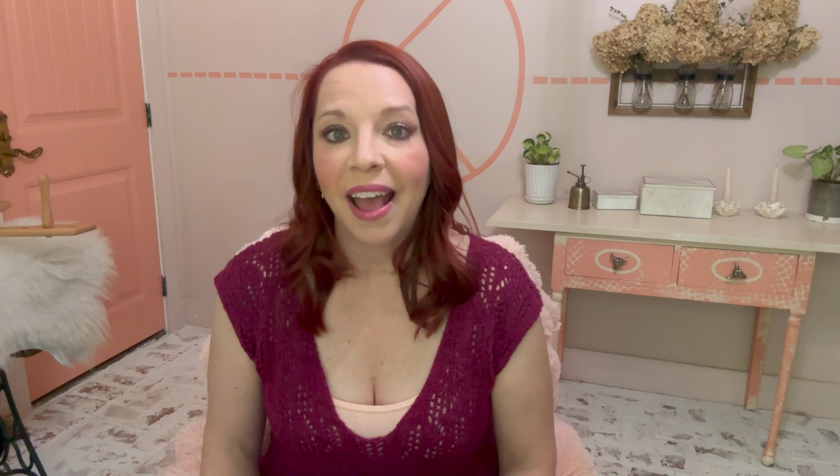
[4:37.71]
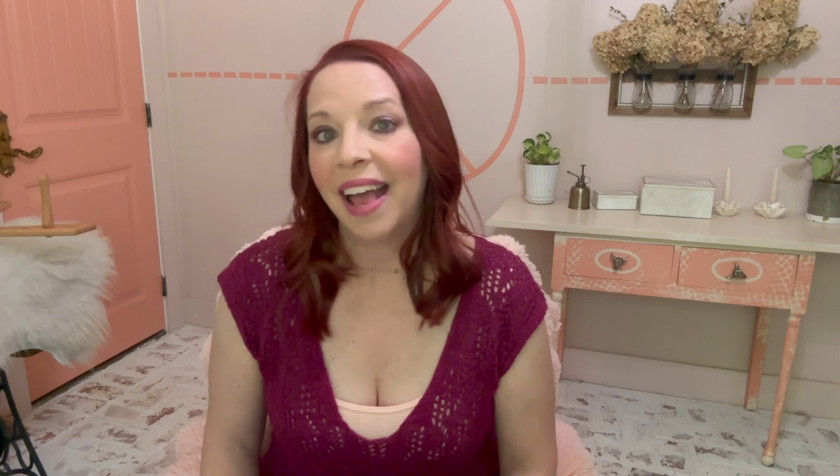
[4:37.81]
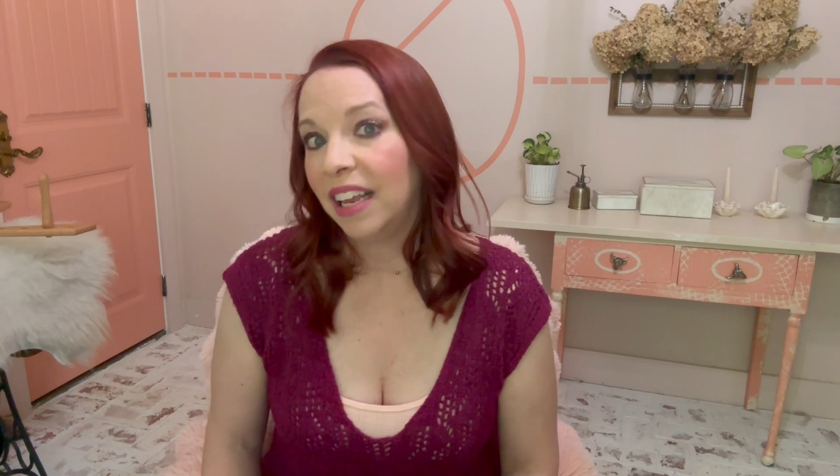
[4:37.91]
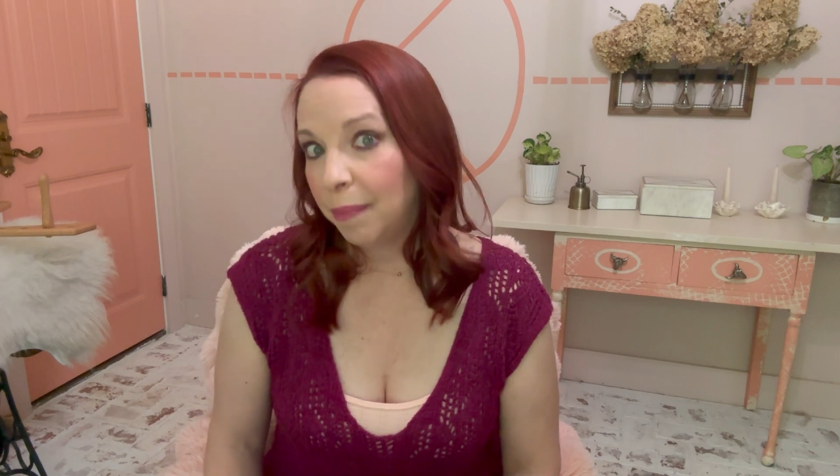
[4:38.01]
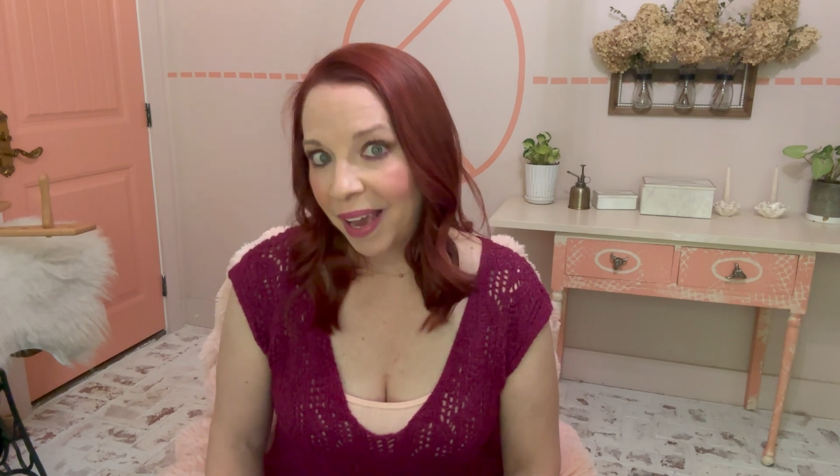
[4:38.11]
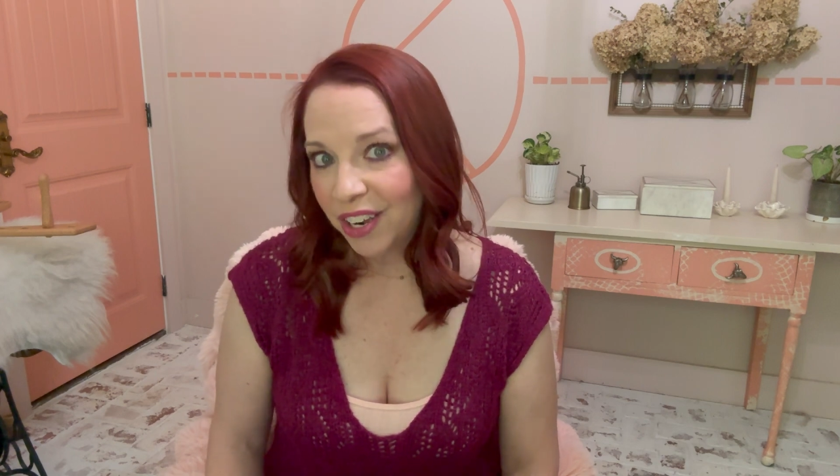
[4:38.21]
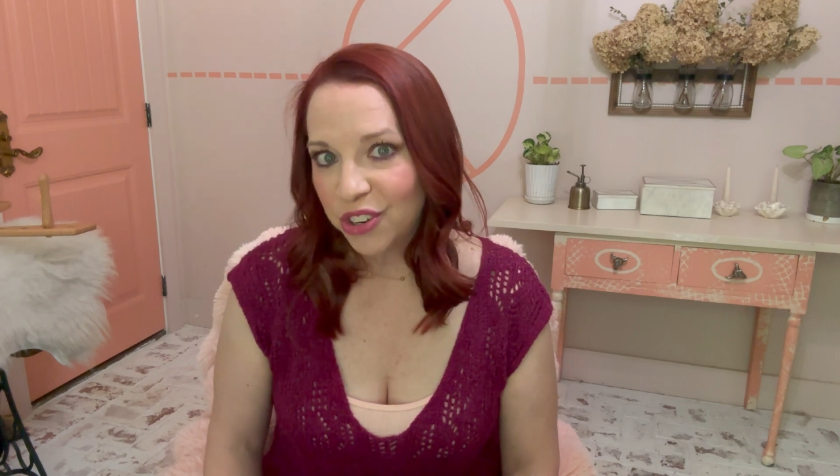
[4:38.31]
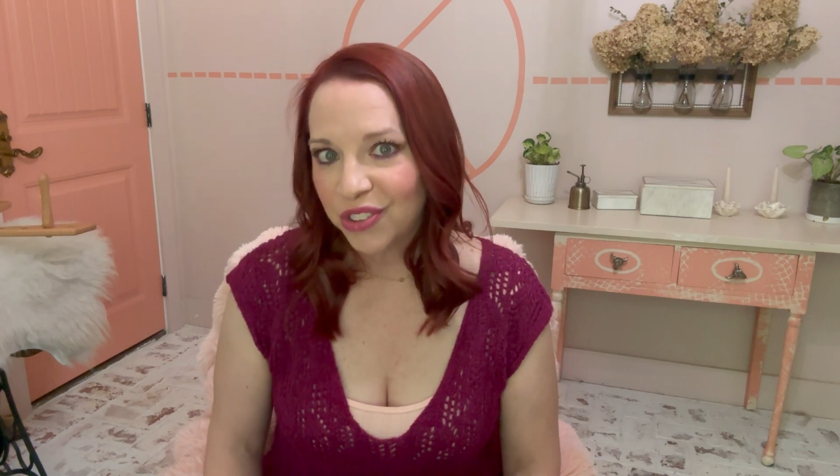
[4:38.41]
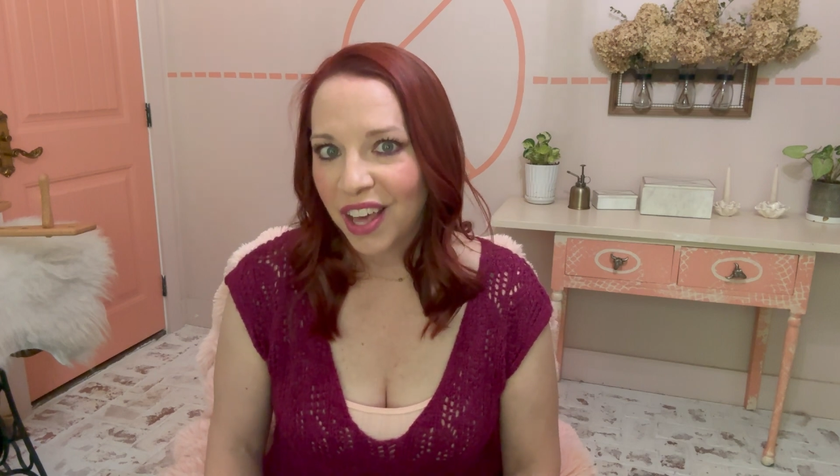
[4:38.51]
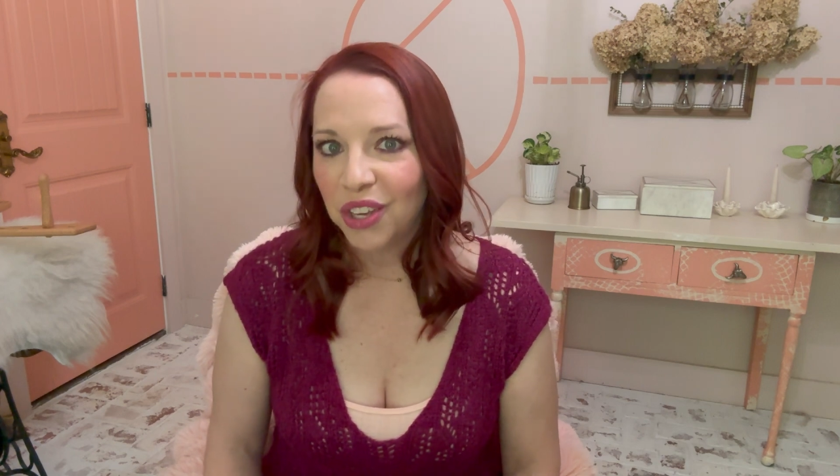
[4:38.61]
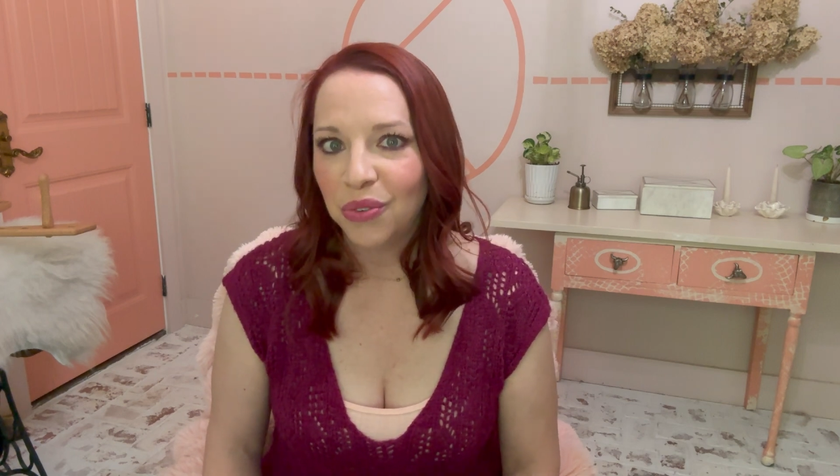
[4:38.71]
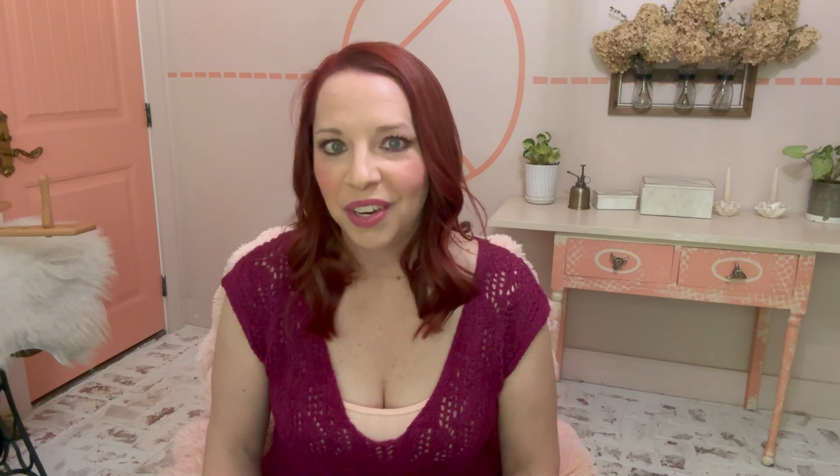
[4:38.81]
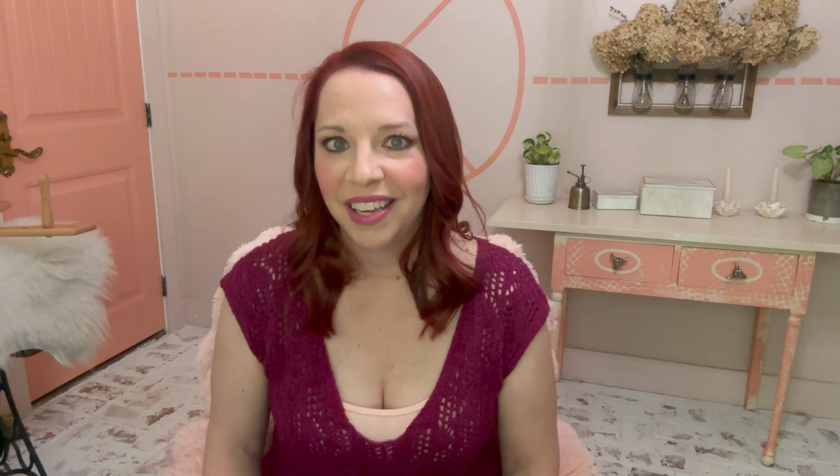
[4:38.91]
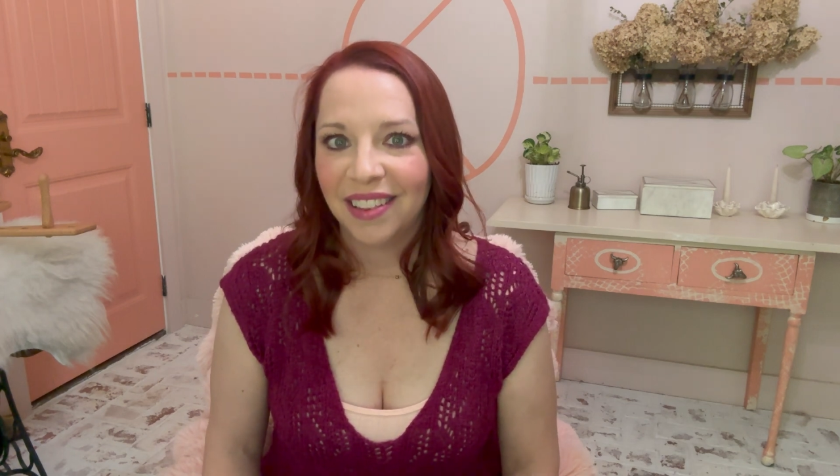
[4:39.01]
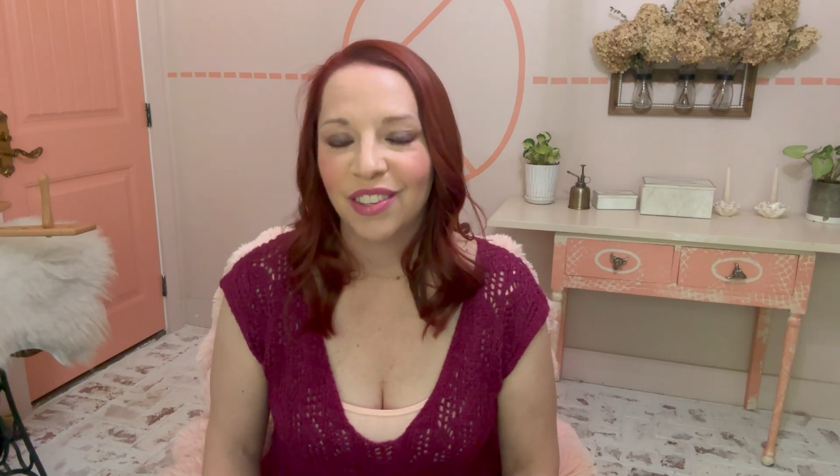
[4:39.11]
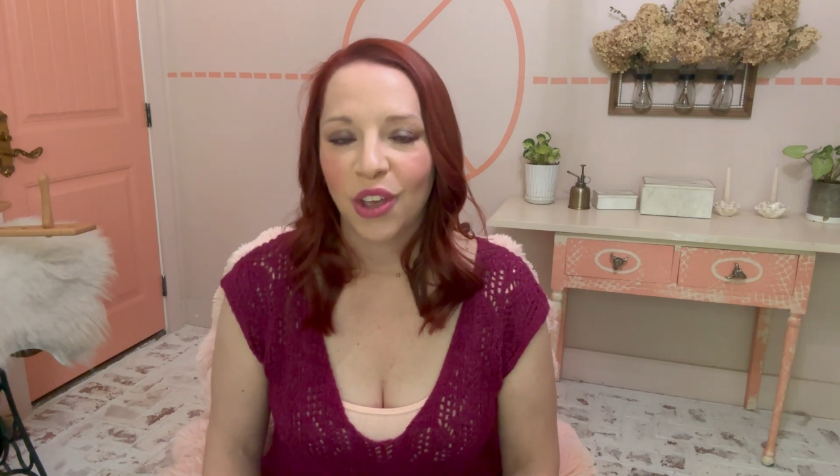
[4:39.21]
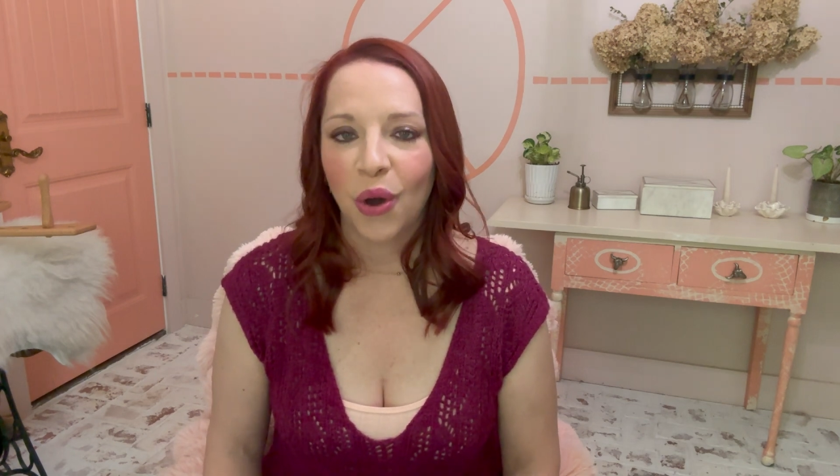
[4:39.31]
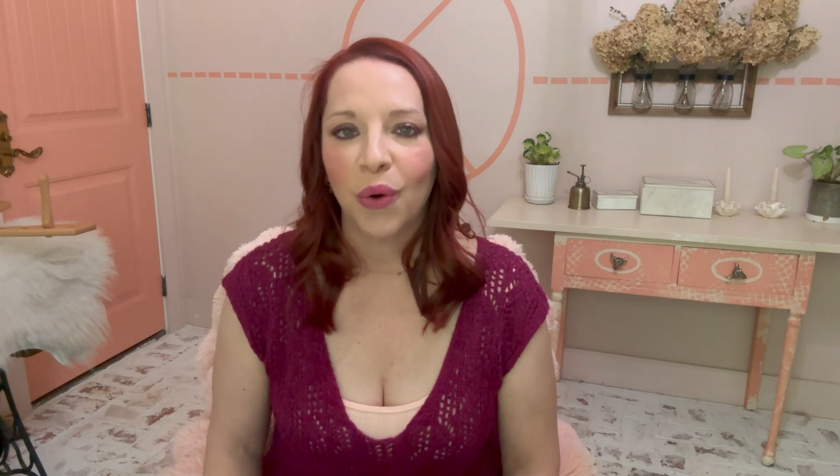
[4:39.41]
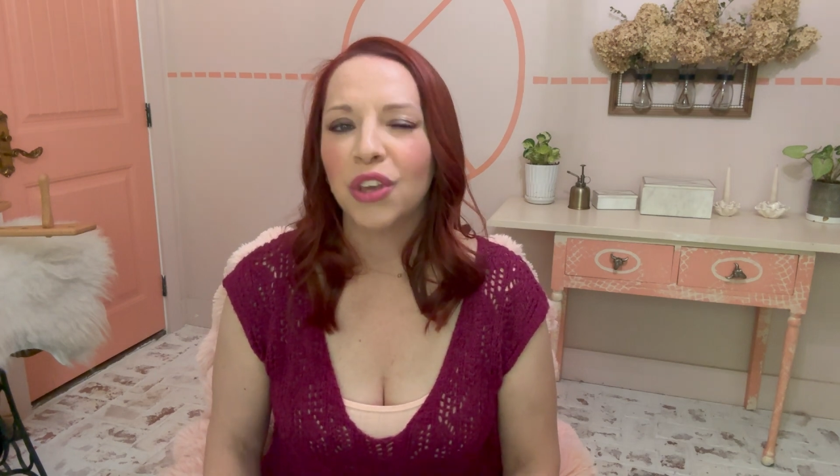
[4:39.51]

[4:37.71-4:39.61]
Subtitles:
any pages that you need so